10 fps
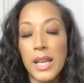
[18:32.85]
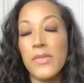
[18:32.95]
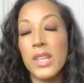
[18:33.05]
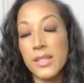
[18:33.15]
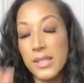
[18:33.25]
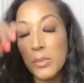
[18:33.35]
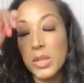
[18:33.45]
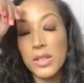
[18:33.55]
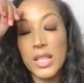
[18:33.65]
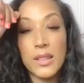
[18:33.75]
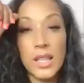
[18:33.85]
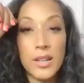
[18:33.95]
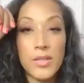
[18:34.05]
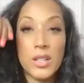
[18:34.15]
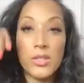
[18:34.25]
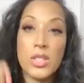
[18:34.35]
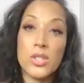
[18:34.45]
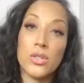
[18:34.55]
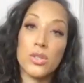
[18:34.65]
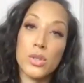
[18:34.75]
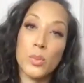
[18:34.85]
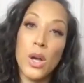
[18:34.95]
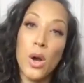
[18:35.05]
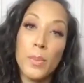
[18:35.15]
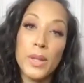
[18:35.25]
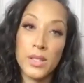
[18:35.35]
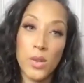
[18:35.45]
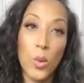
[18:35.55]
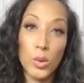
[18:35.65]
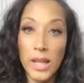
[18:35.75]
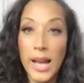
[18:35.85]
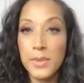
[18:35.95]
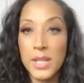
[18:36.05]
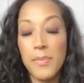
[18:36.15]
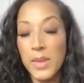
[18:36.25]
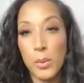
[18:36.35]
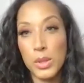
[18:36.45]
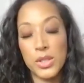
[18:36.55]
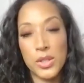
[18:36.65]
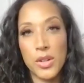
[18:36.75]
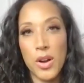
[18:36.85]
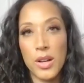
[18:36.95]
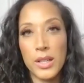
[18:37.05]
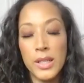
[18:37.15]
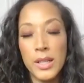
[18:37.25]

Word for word: And then similarly at the end of the interstitials, we open this old laptop that wouldn't turn on